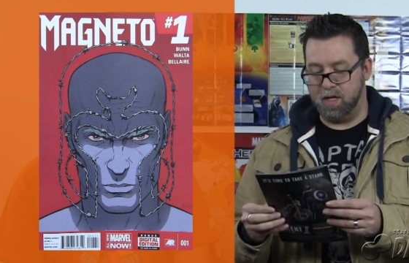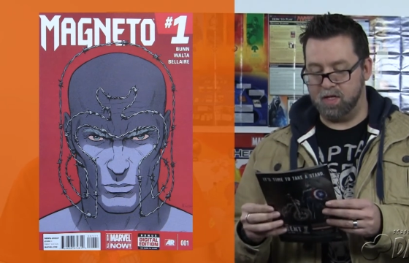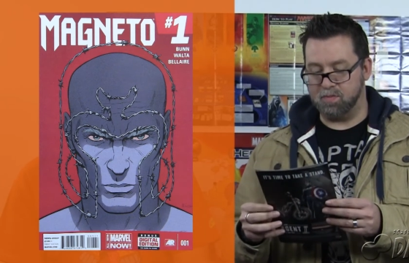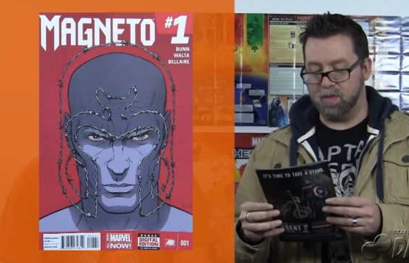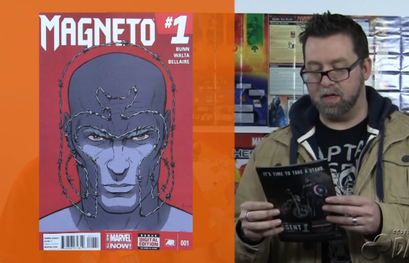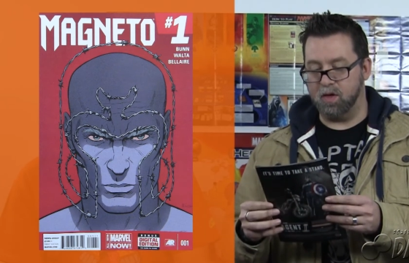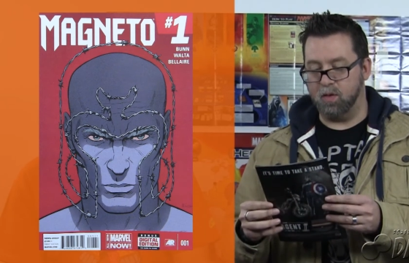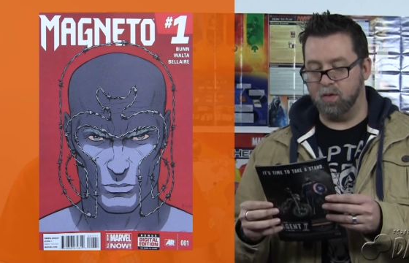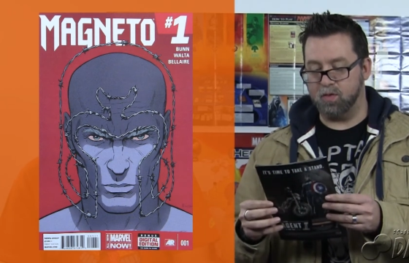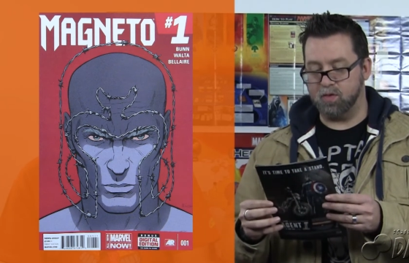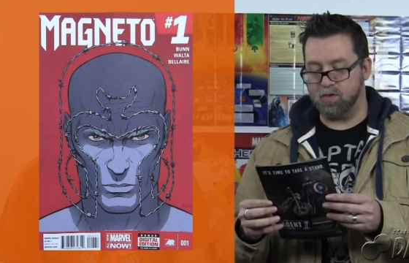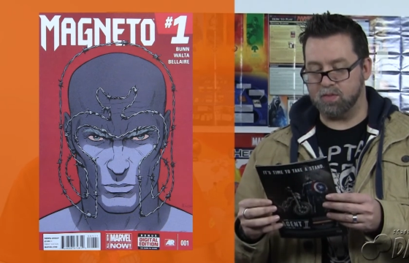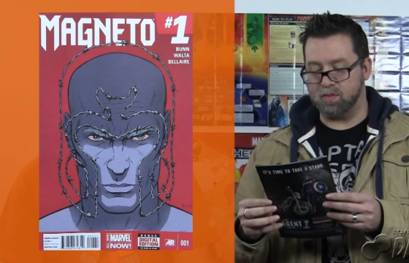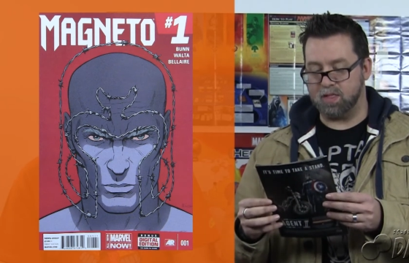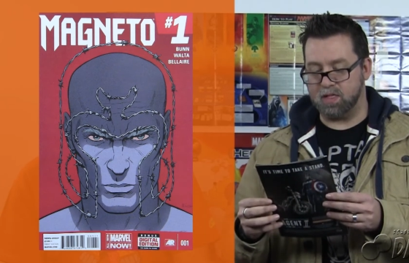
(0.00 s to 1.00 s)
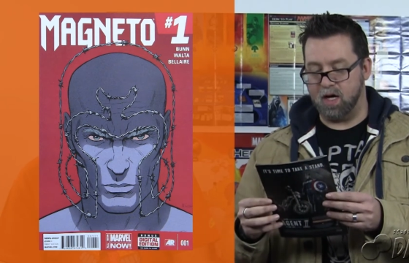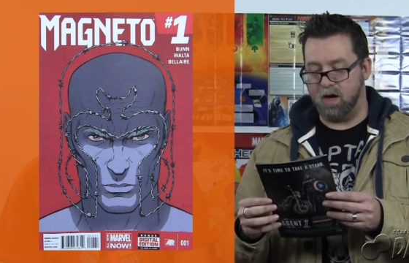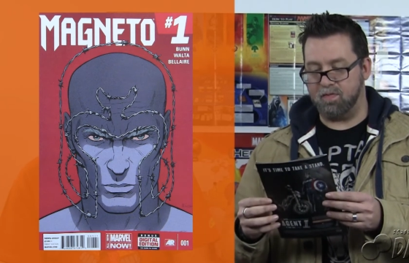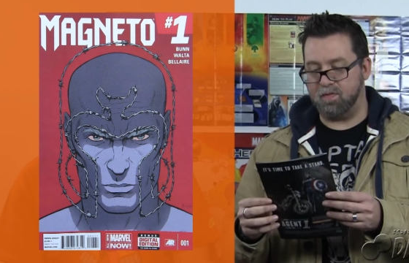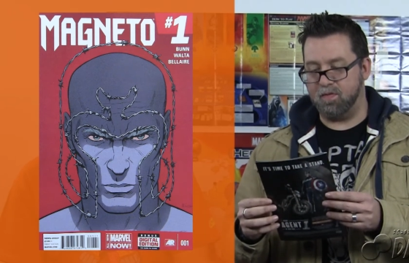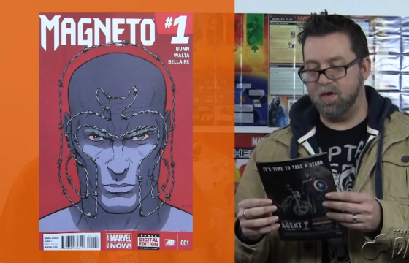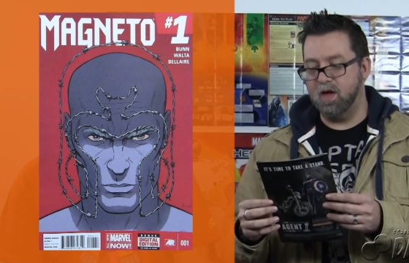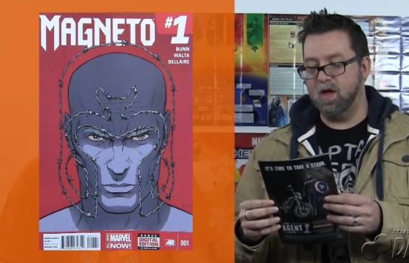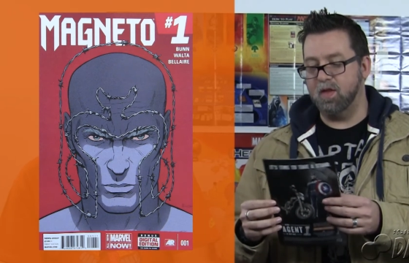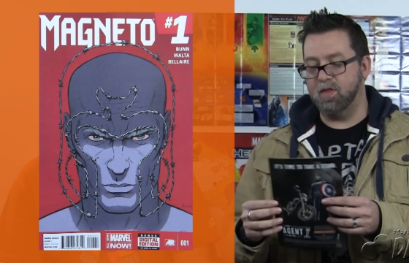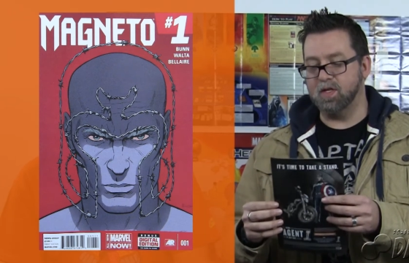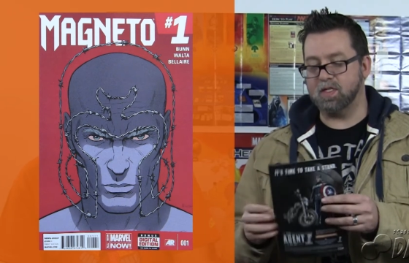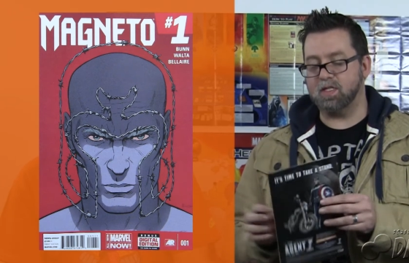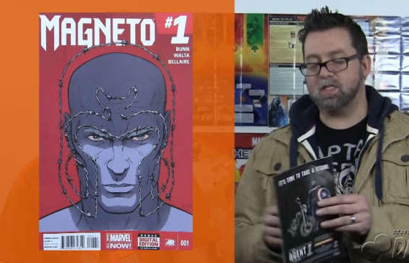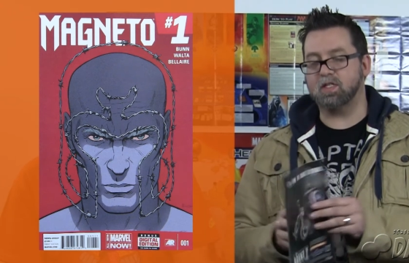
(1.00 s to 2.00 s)
Speaker 1: has been going through some stuff.
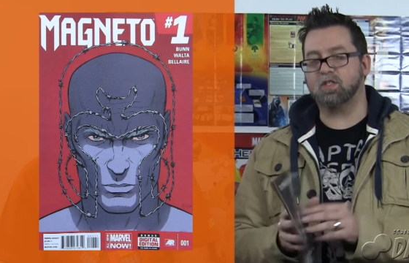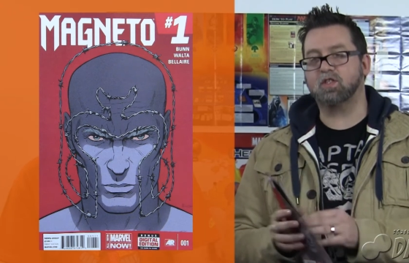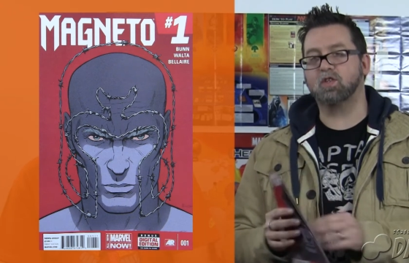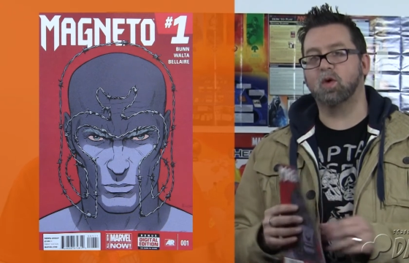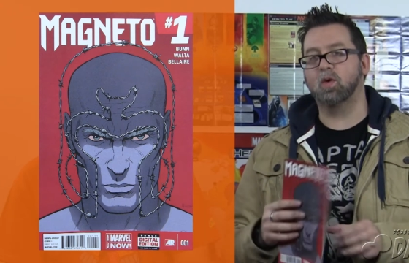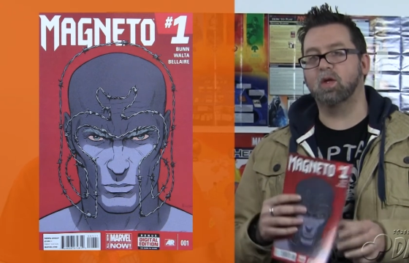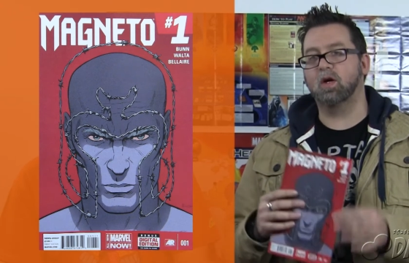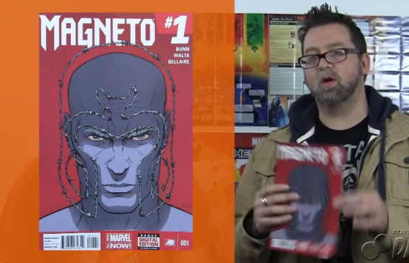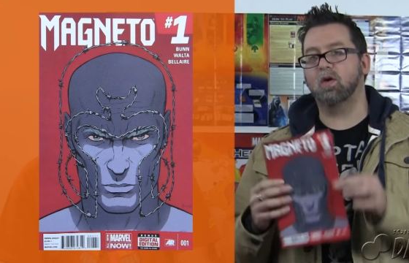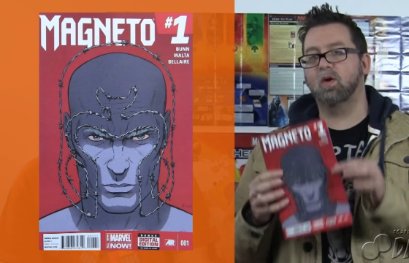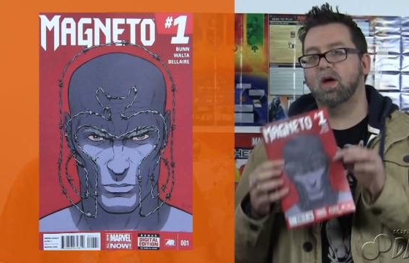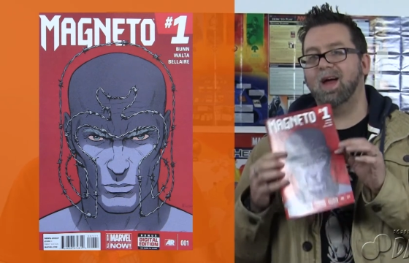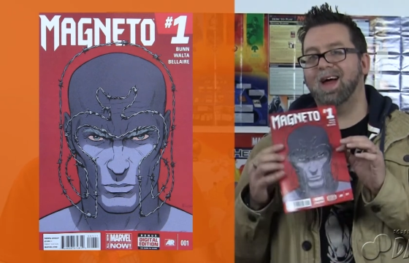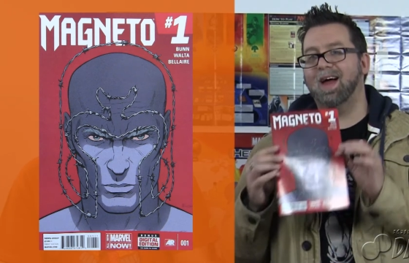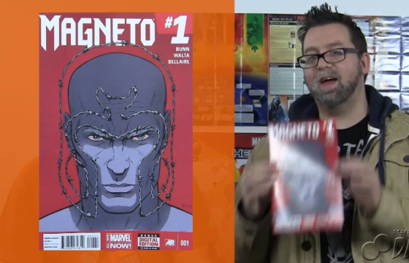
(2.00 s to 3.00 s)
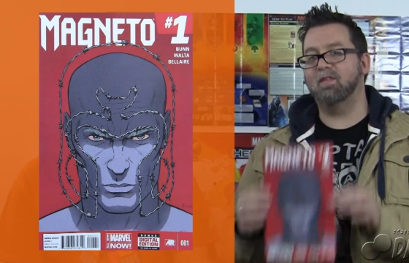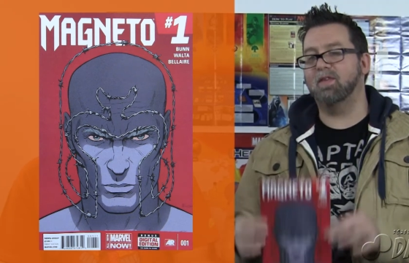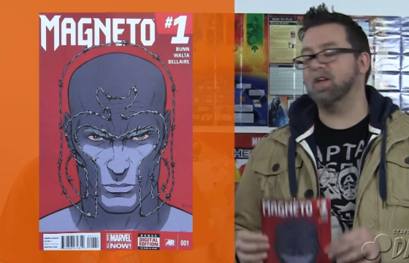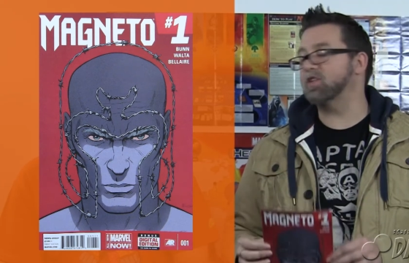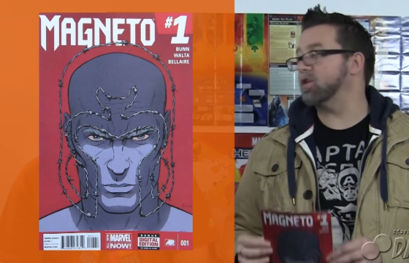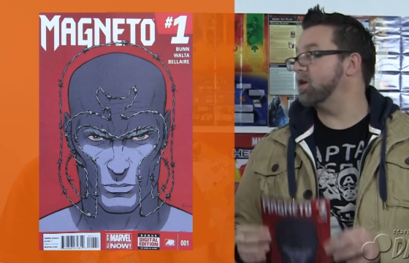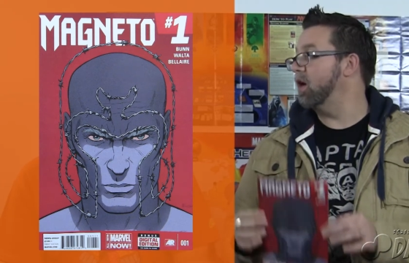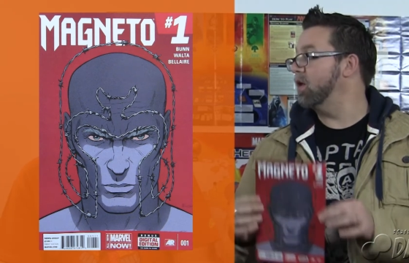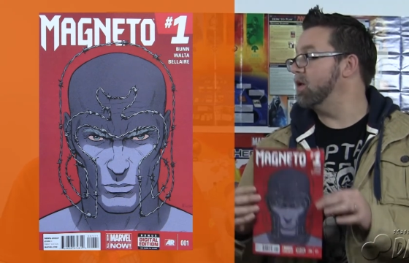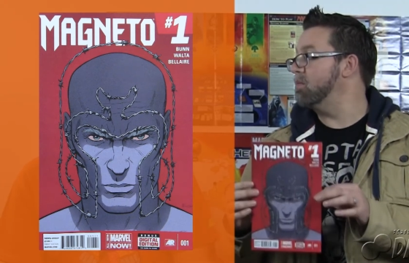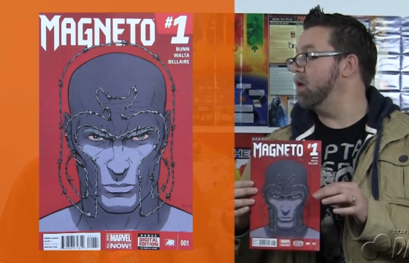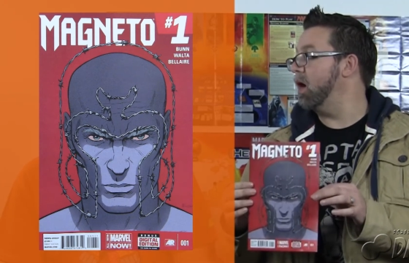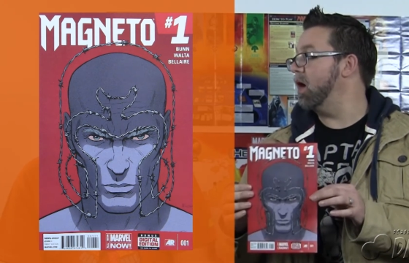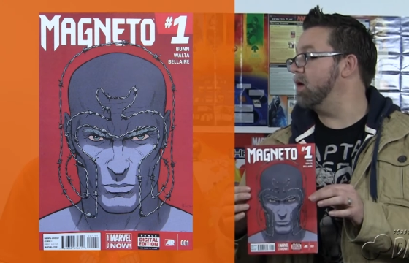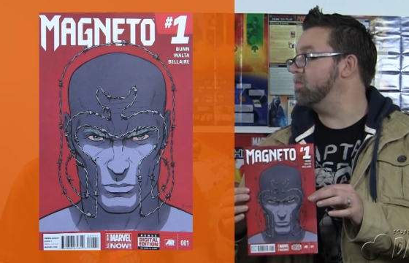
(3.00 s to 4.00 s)
This is his solo adventure, Cullen
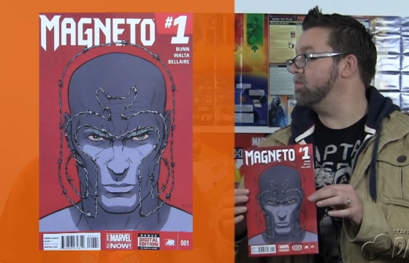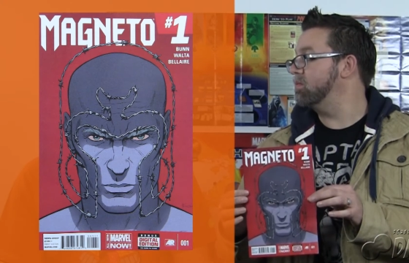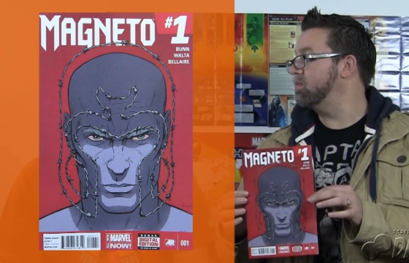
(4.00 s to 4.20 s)
Bunn. Mm